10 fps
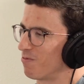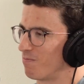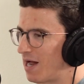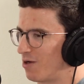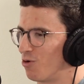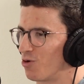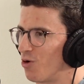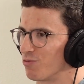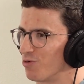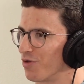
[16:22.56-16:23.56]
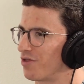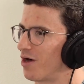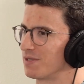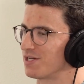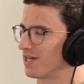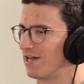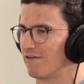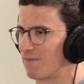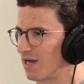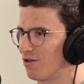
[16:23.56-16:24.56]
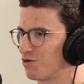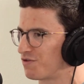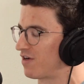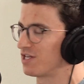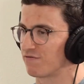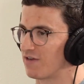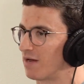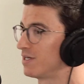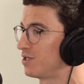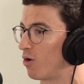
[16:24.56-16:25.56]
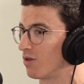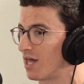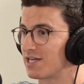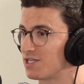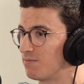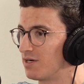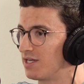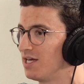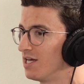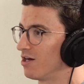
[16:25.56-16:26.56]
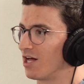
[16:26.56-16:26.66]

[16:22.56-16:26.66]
My whole golden rule of thumb is like, if my close friends or family don't like somebody,